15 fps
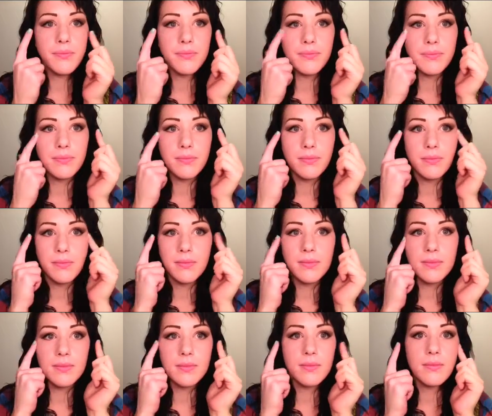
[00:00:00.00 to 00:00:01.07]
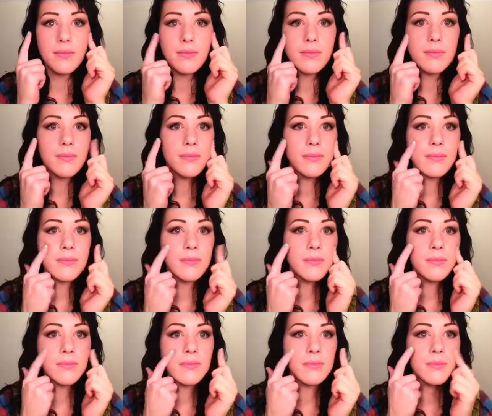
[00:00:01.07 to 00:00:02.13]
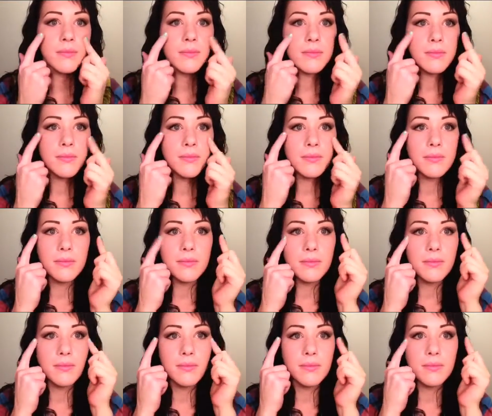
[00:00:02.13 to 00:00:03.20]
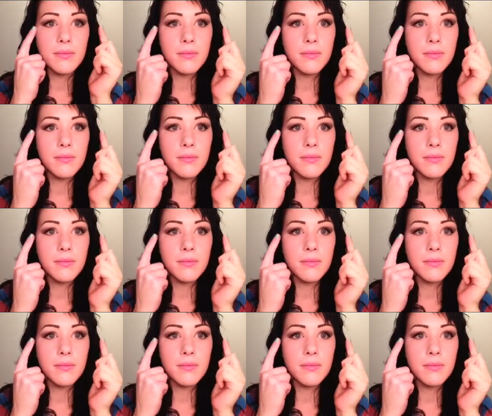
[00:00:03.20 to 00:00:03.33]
No one is speaking in this clip.